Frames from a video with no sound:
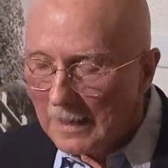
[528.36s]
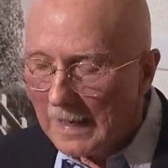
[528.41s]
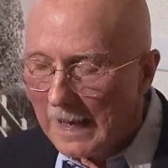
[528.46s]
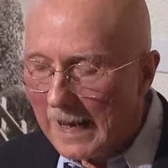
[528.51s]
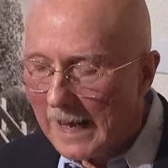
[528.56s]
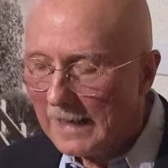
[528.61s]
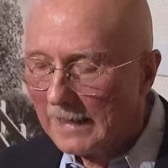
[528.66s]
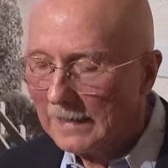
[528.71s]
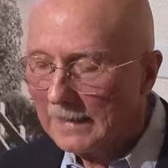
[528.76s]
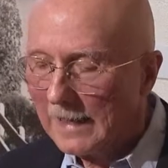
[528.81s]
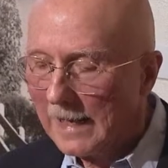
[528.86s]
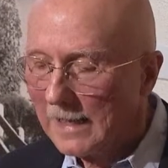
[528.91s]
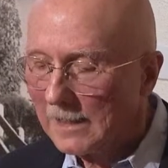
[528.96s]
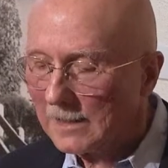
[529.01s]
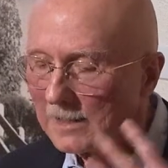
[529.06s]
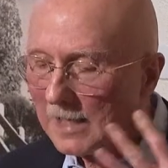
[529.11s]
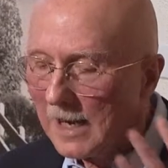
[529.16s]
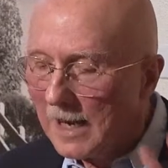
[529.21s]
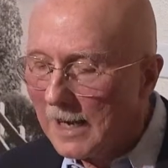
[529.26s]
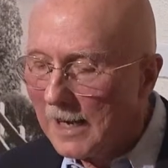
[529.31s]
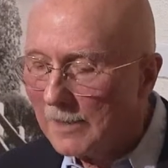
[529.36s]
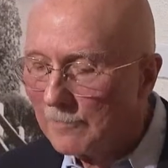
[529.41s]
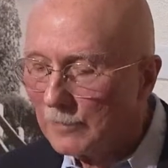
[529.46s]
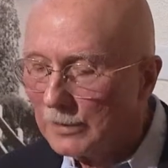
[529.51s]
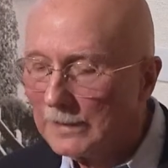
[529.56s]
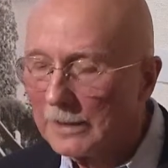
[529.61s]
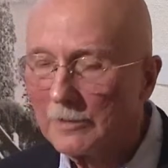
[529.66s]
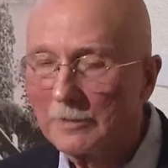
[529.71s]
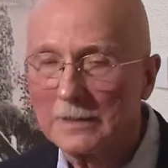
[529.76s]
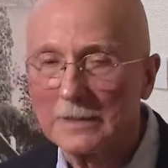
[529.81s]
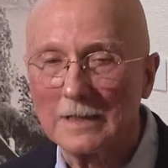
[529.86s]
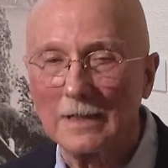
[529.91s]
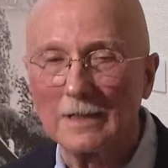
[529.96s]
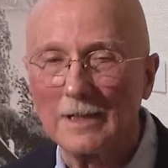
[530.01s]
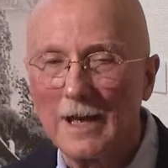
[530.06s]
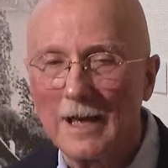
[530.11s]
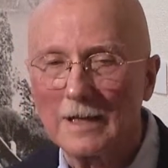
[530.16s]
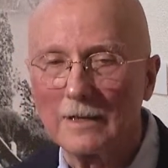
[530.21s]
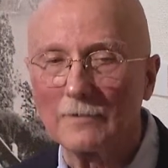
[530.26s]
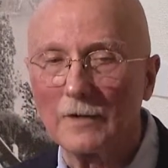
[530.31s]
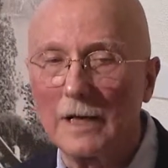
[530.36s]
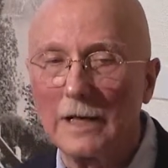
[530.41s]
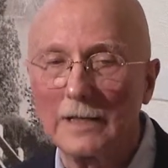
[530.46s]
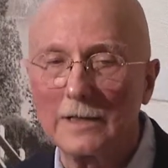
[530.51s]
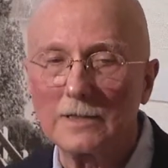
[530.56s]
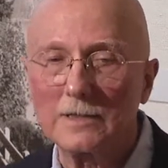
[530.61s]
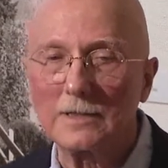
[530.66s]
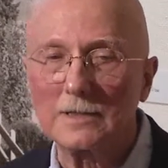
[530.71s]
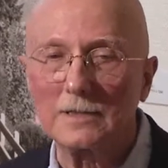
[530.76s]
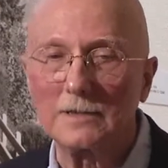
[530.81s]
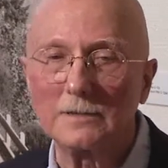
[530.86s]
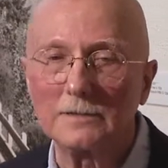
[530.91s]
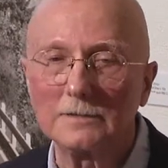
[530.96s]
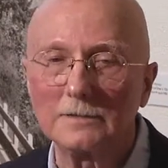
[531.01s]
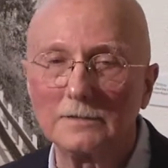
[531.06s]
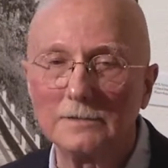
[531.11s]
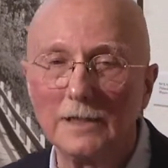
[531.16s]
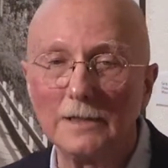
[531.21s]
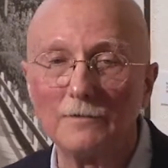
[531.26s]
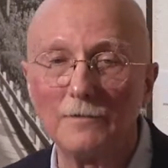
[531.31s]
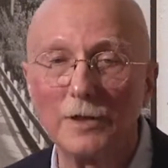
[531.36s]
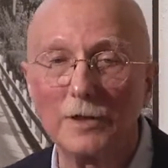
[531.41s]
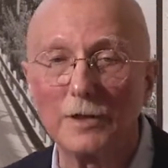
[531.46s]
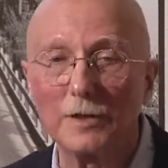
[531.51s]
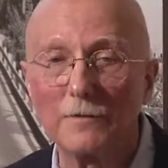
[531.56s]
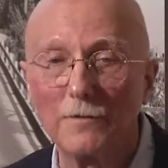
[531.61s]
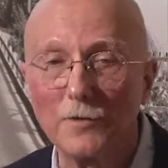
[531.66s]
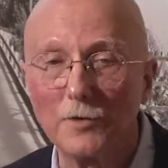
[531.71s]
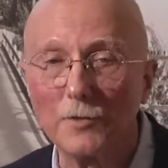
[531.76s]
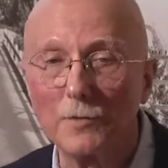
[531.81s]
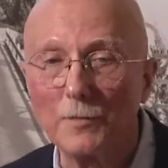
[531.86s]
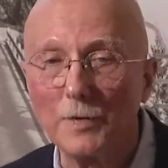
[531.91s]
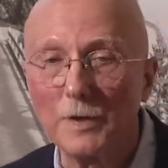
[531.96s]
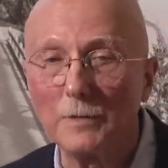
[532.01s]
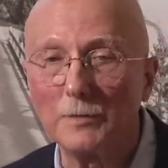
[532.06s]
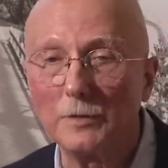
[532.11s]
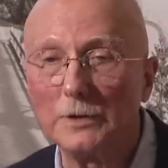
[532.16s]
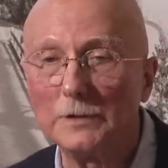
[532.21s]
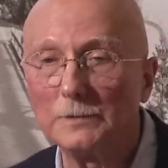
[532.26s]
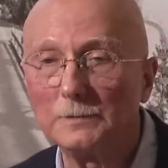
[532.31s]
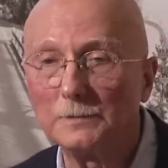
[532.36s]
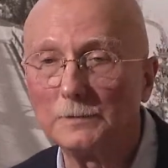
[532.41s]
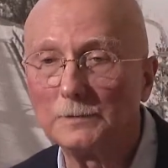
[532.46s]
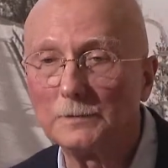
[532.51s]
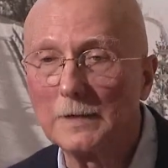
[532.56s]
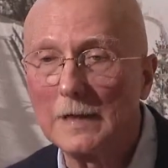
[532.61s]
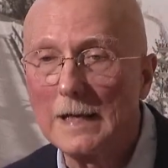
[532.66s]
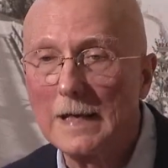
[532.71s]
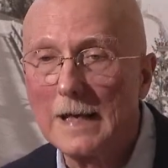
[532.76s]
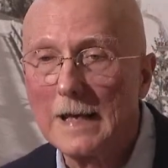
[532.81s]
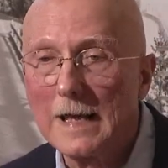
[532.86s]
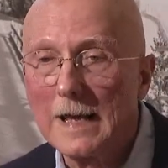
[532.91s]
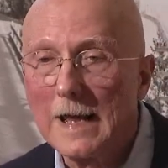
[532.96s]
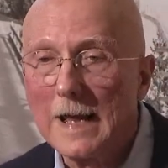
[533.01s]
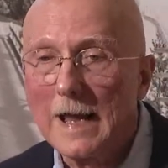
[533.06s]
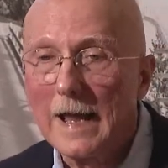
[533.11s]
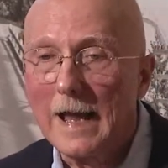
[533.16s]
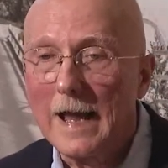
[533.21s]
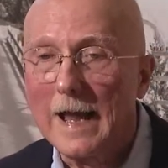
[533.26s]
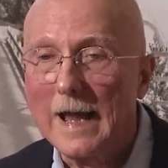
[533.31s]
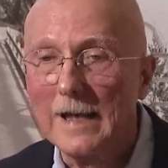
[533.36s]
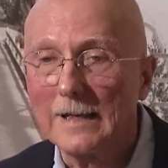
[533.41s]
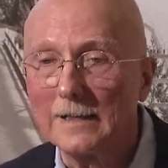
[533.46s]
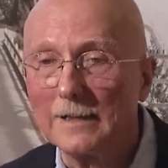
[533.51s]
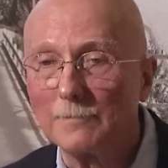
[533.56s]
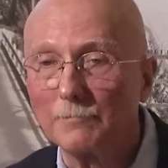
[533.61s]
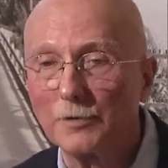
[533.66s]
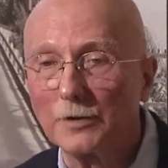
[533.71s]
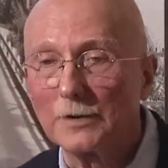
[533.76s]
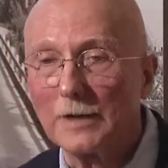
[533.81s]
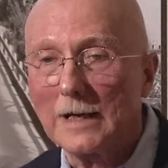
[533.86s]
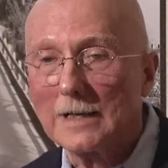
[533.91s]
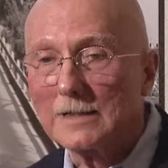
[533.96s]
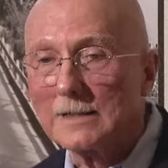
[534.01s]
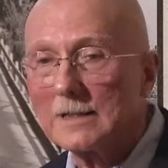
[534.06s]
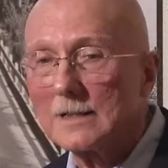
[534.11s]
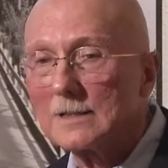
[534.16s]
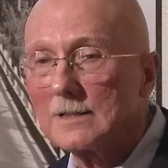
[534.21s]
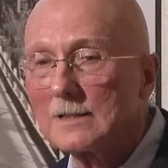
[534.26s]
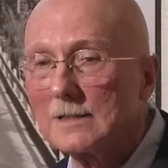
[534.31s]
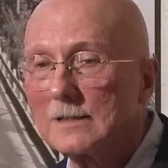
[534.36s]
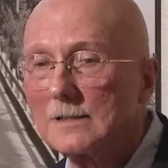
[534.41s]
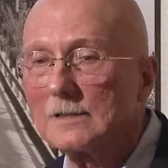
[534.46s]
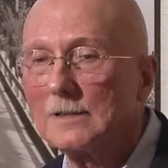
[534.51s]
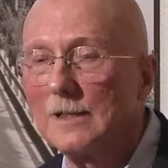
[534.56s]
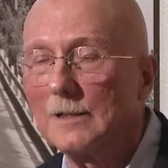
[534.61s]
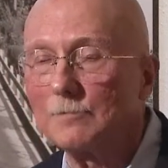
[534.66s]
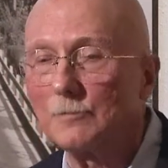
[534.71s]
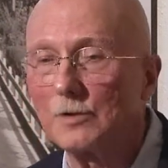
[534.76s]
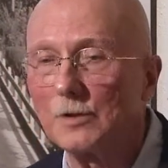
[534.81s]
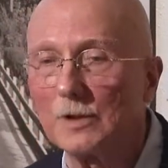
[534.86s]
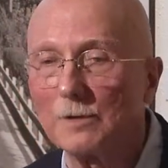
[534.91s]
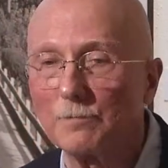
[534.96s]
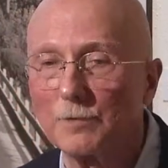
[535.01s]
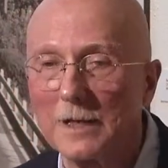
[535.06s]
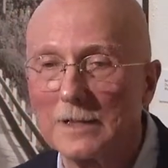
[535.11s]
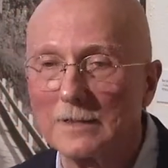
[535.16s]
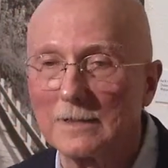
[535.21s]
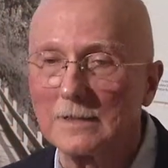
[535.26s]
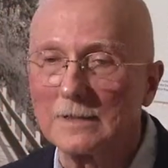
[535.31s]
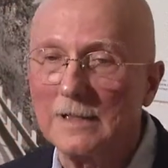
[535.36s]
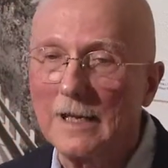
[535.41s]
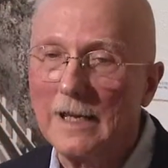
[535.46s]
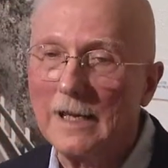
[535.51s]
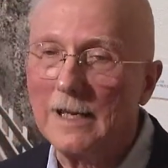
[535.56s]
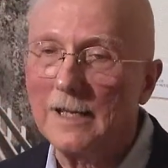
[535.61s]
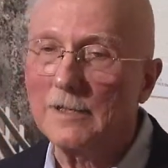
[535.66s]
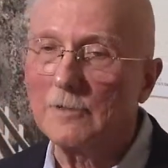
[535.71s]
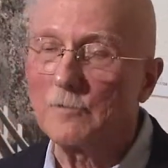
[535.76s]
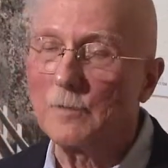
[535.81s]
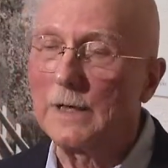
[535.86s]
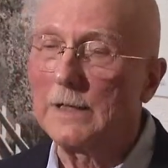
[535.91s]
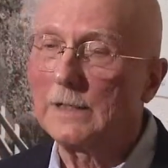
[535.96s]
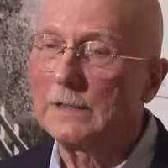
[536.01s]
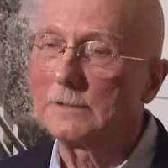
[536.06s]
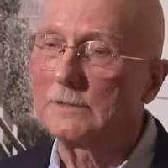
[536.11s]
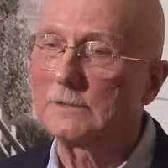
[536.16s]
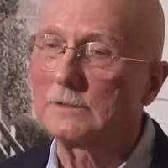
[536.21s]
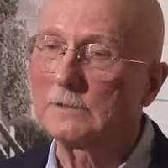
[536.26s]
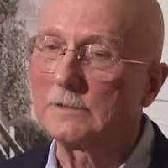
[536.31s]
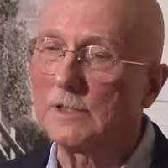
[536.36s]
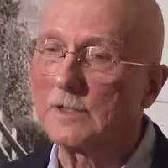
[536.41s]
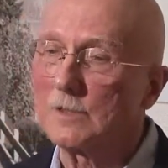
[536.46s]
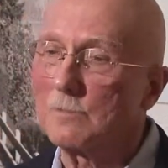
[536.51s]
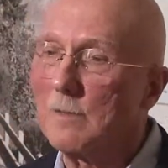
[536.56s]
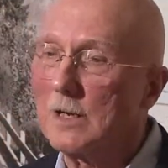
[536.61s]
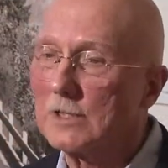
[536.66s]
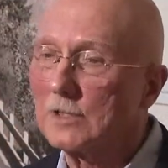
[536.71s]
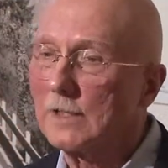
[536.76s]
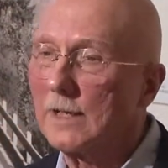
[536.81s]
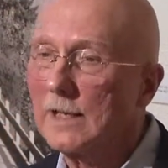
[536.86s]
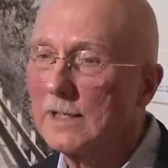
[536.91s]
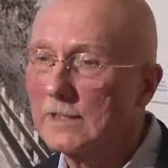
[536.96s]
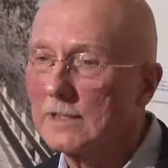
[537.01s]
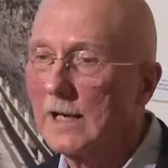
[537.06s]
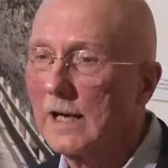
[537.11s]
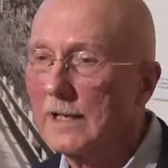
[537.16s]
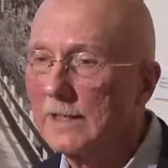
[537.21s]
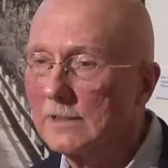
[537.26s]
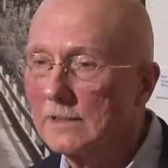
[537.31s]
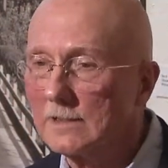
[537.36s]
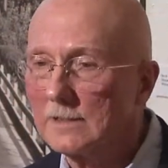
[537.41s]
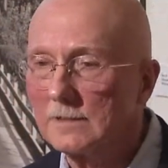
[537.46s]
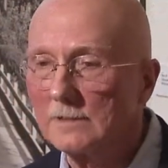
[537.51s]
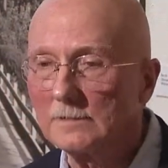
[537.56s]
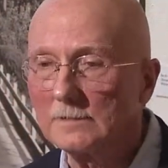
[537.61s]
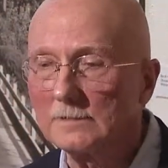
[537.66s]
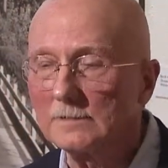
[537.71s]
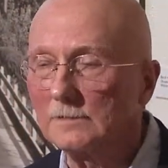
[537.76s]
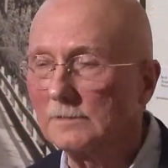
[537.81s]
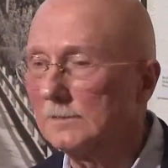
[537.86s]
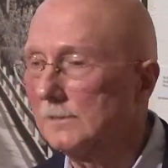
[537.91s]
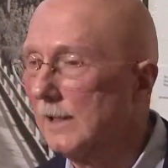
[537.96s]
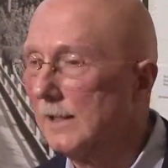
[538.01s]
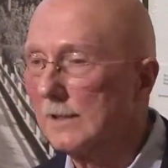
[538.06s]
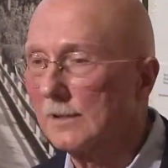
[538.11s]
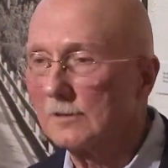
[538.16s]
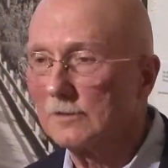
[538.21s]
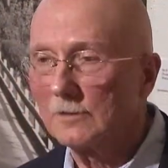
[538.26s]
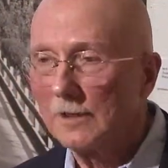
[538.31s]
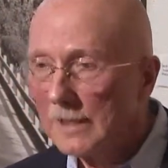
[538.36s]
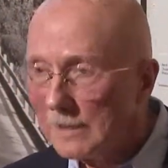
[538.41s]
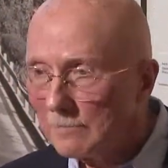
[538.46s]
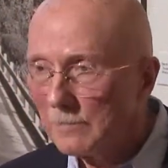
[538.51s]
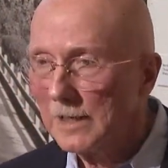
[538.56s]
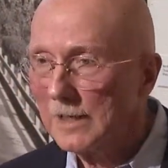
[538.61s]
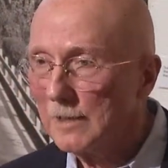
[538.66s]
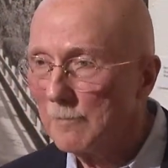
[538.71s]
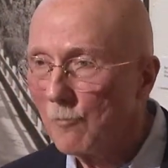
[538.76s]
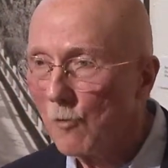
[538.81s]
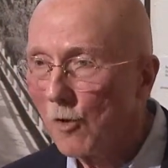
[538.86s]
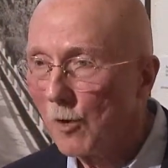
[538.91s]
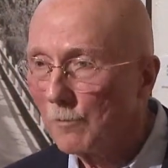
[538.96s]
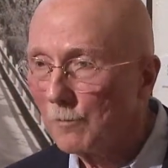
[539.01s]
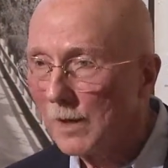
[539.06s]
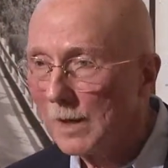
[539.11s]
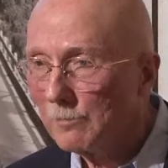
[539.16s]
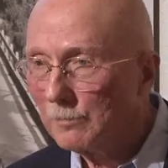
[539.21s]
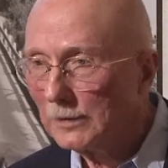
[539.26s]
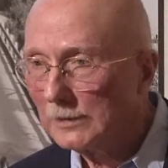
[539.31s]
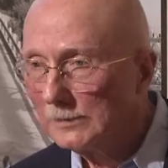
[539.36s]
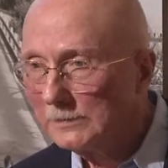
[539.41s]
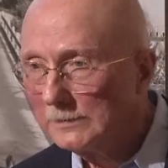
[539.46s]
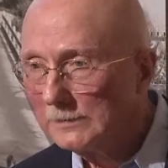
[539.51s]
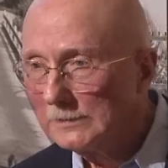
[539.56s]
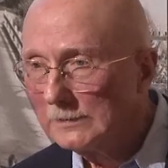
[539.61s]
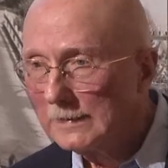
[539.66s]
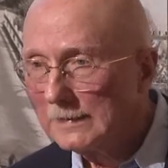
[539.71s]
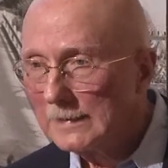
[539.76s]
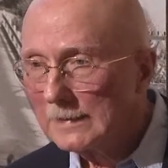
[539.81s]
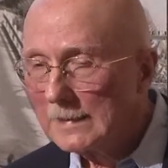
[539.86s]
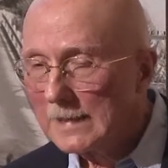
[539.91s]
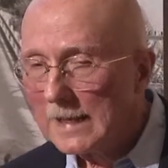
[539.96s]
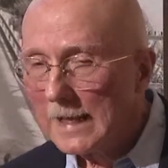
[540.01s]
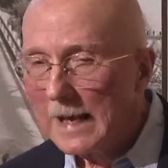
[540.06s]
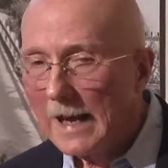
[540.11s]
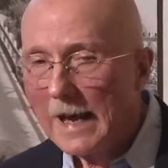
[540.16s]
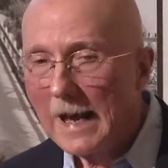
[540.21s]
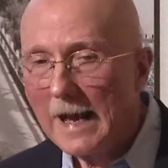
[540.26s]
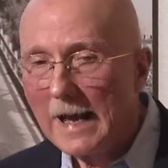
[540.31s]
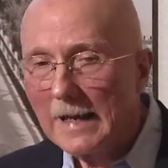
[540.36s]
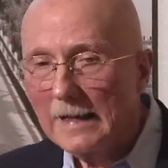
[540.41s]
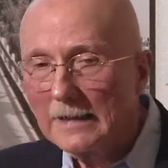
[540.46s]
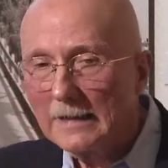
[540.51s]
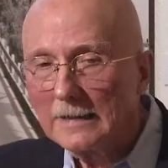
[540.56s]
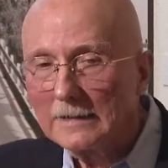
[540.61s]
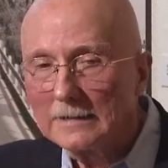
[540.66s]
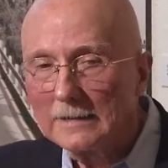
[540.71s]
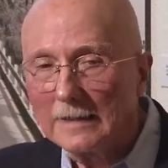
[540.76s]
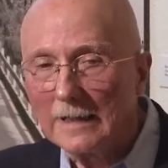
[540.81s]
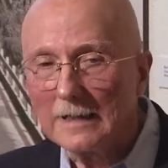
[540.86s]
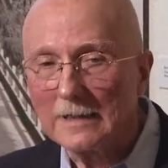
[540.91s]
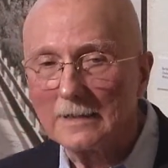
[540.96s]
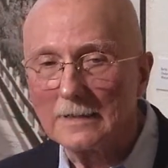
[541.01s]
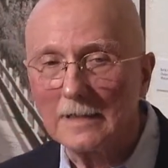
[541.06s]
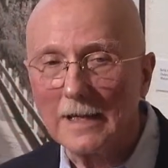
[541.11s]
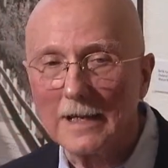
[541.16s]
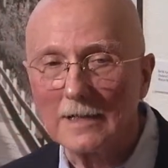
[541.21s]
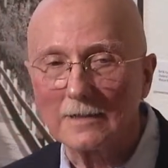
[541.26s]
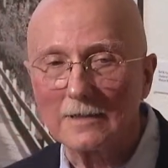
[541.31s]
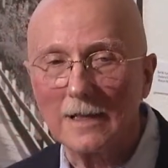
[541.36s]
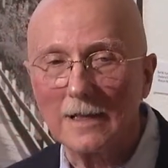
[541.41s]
at a time when there was a lot of ice and very few people. And it progresses up to the present day when there's much less ice and a great many more people. And it then takes